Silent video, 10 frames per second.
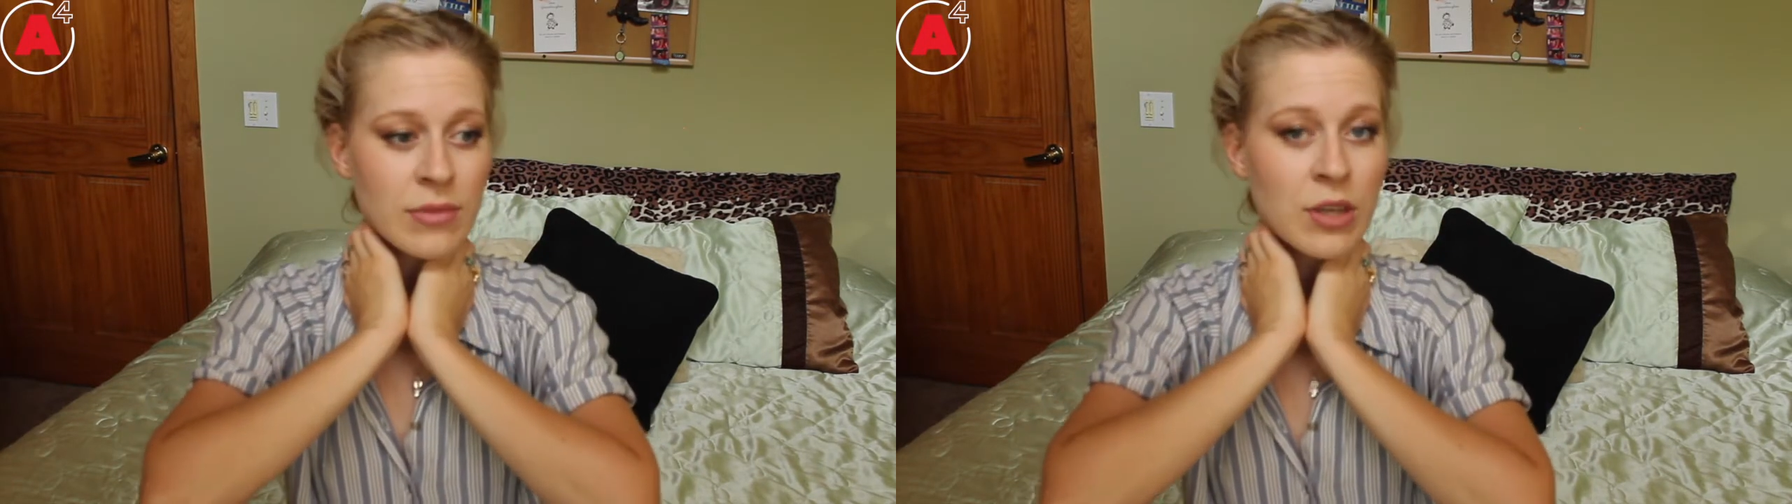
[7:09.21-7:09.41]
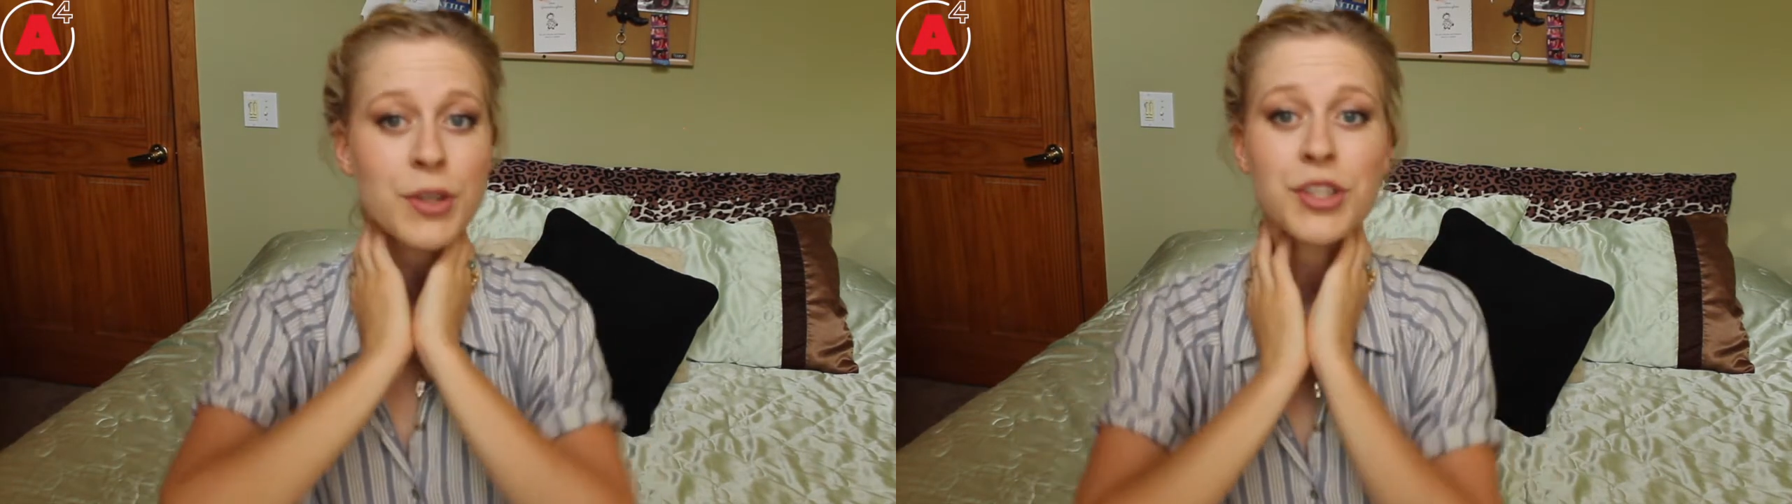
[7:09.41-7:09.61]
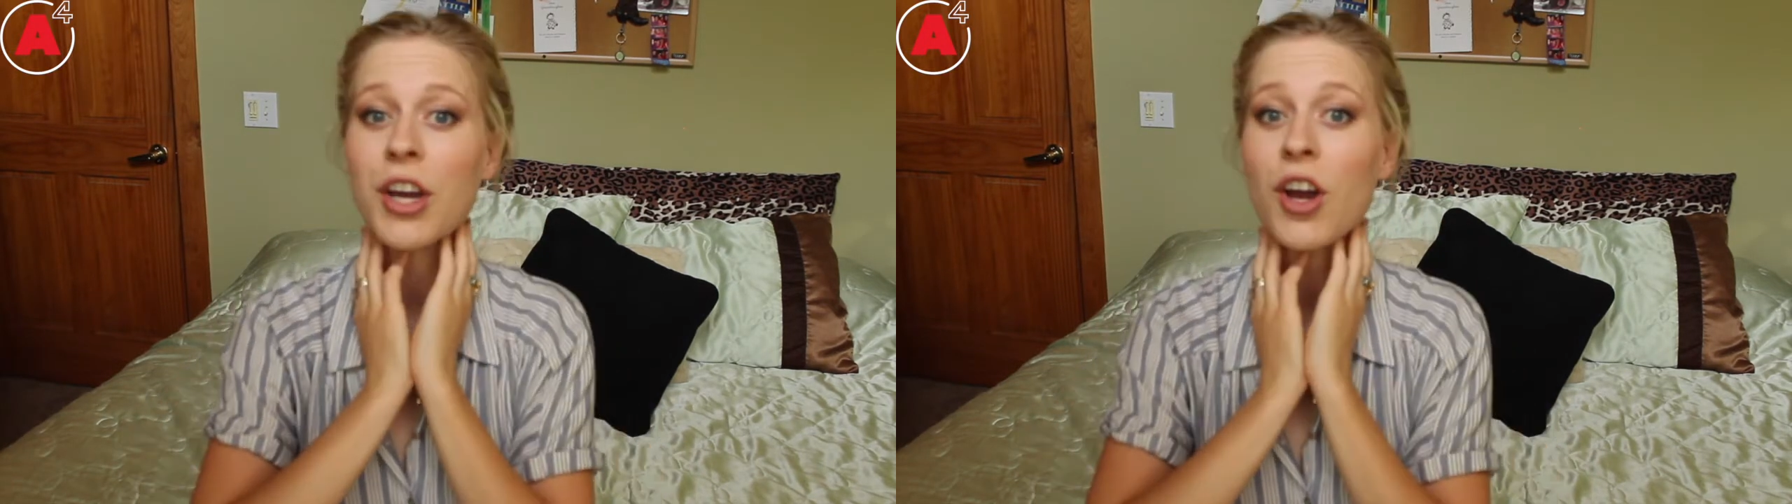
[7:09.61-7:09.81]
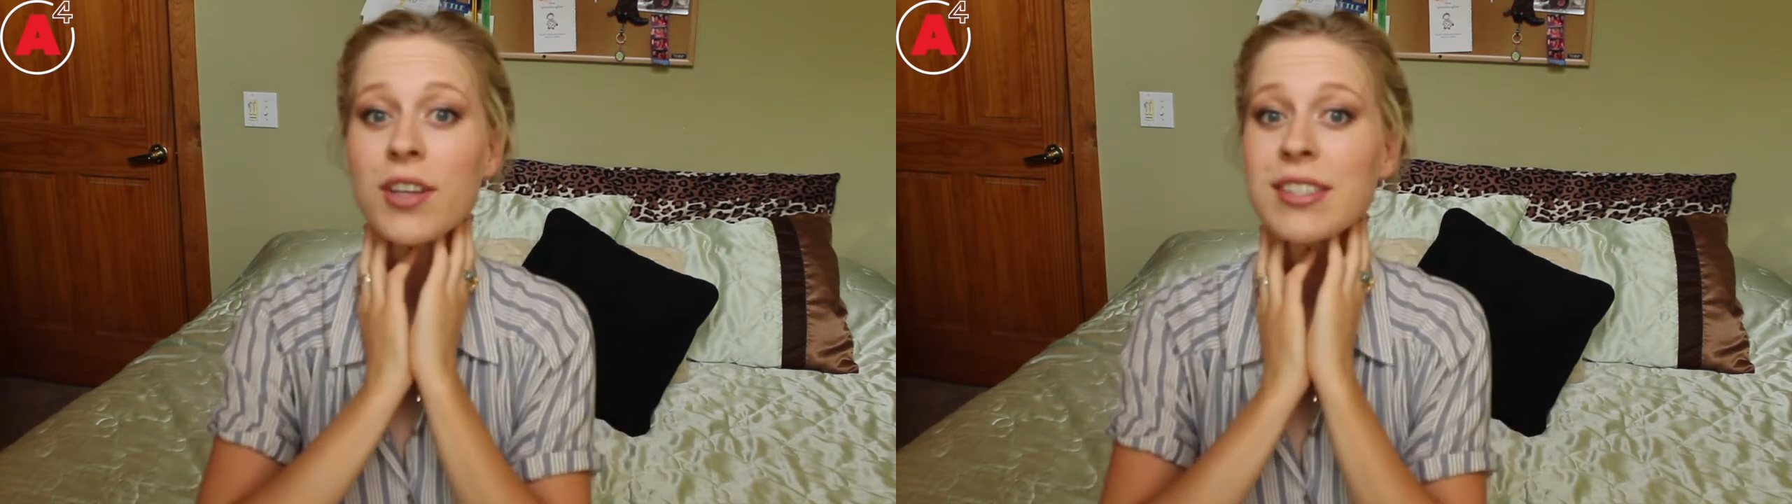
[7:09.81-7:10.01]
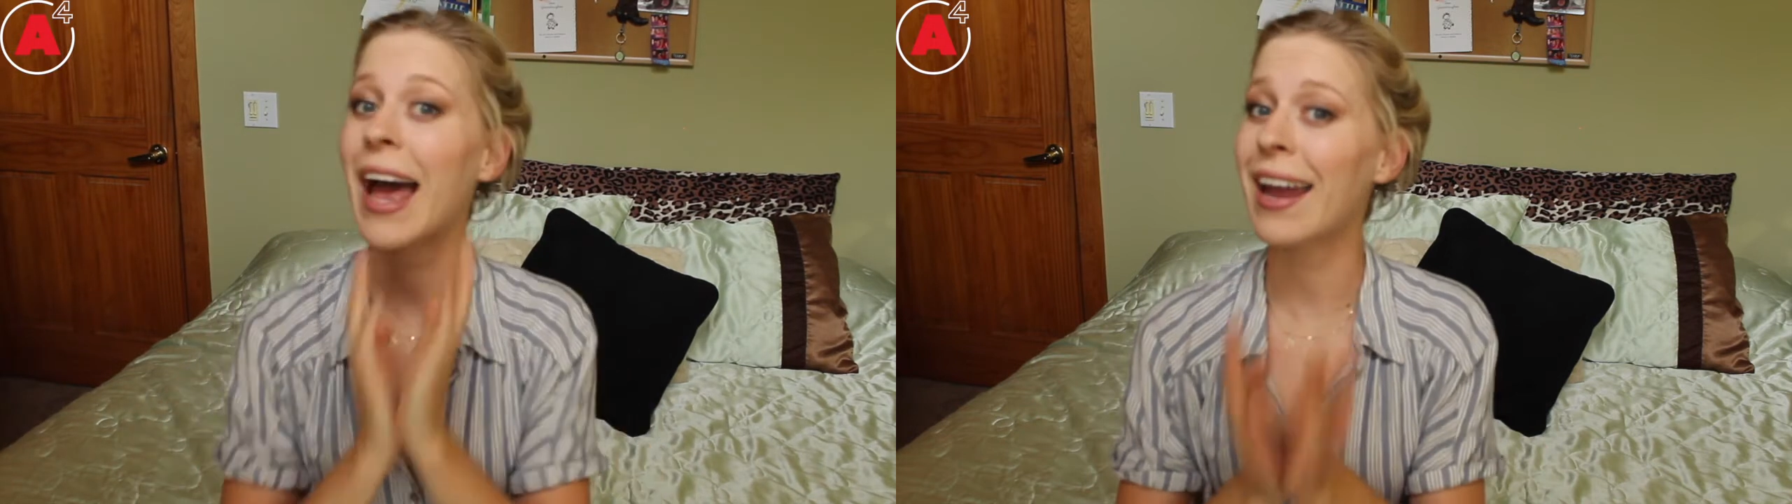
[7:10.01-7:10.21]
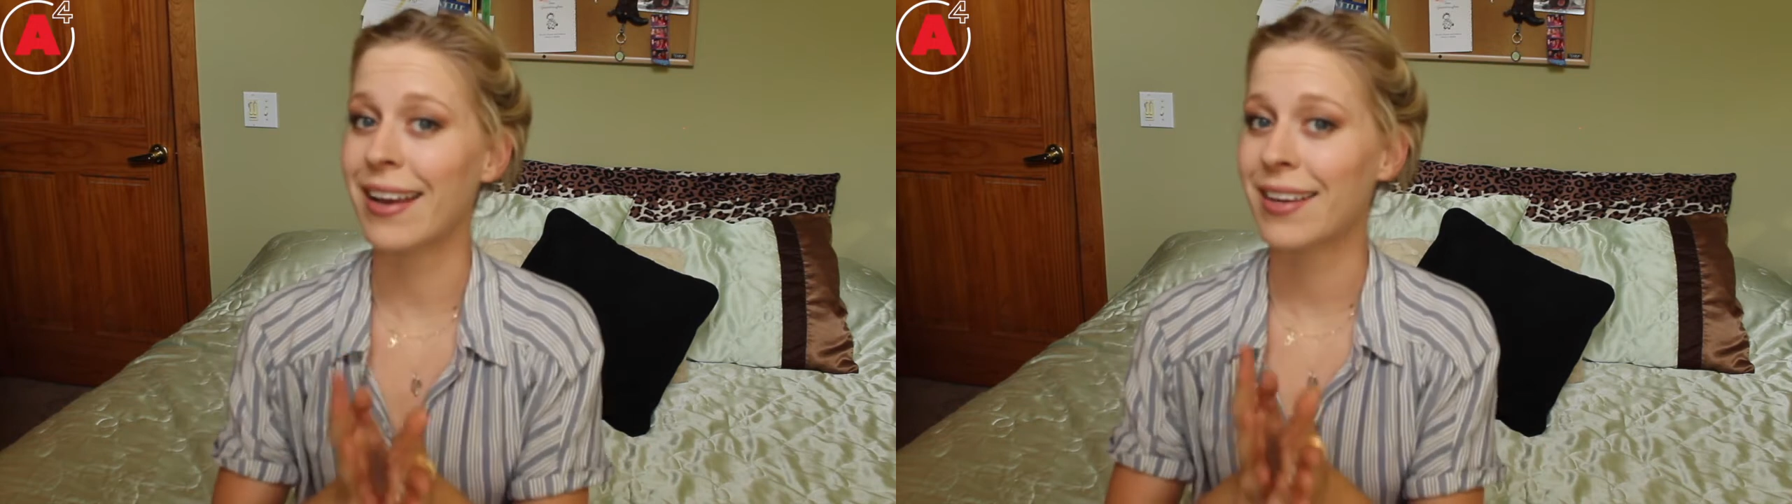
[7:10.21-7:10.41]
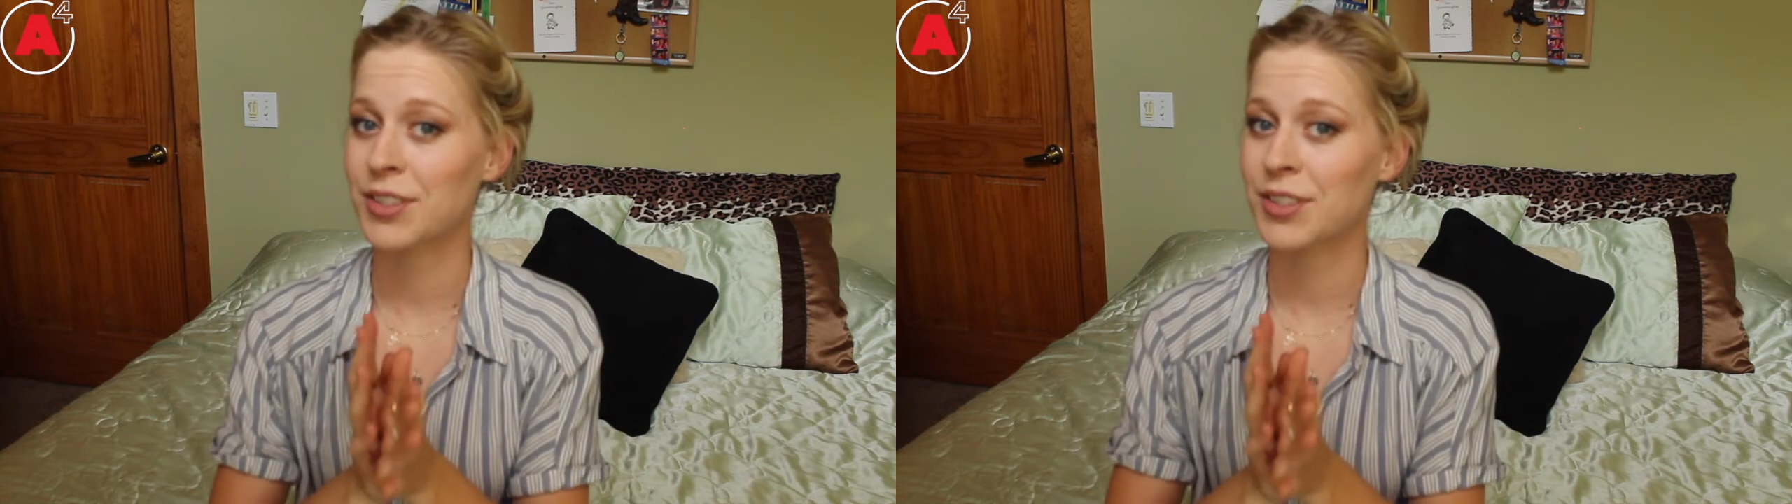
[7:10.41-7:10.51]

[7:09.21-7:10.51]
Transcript: which can cause headaches.